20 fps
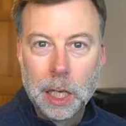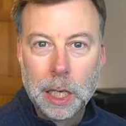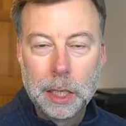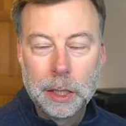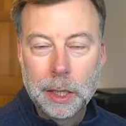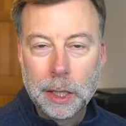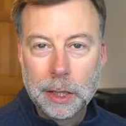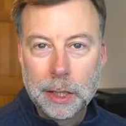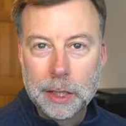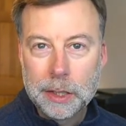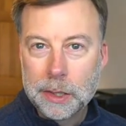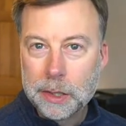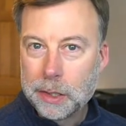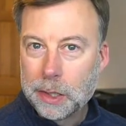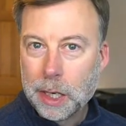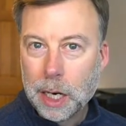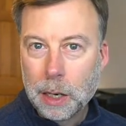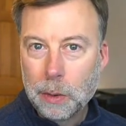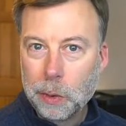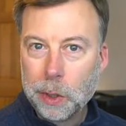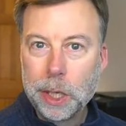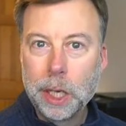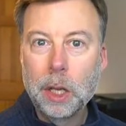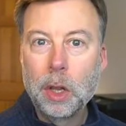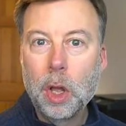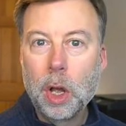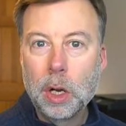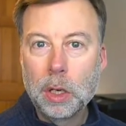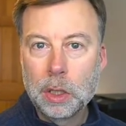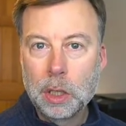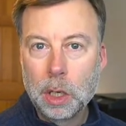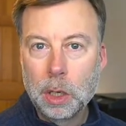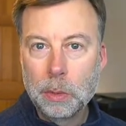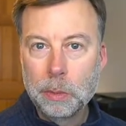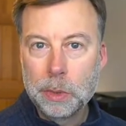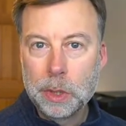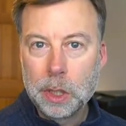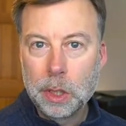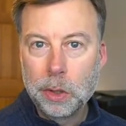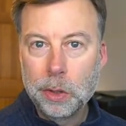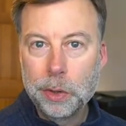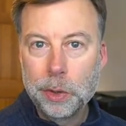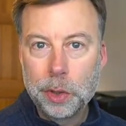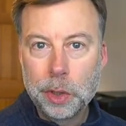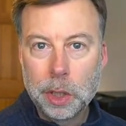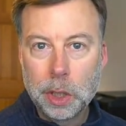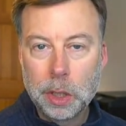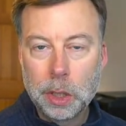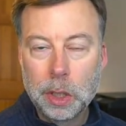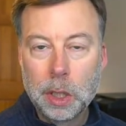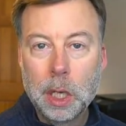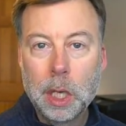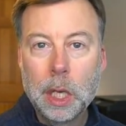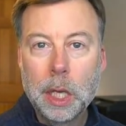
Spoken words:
that this is not really a long-term solution,